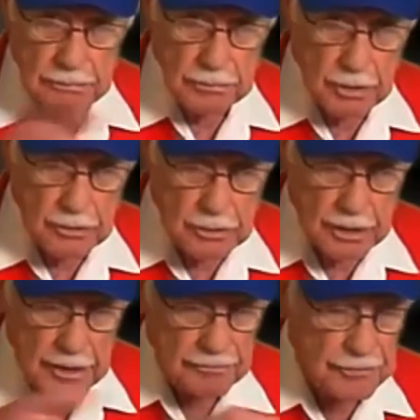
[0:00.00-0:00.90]
local
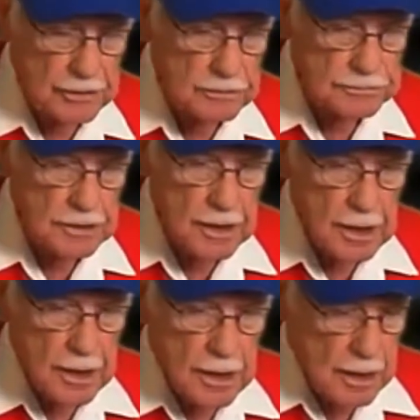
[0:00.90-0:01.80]
airfields,
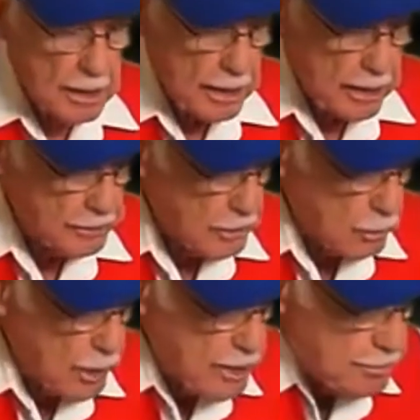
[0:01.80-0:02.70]
and you're
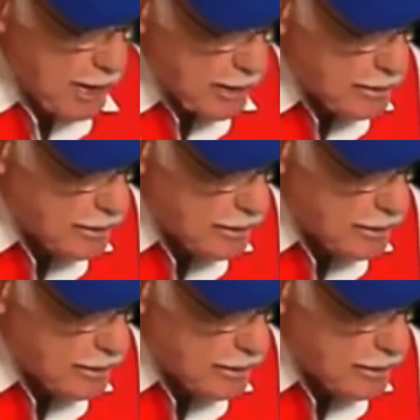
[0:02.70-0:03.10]
way back in